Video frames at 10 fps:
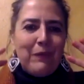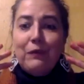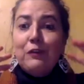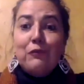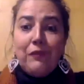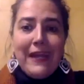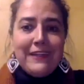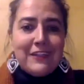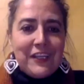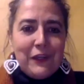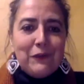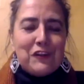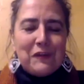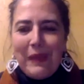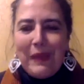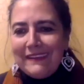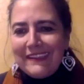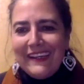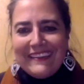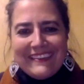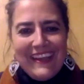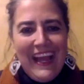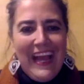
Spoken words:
we would rent huge spaces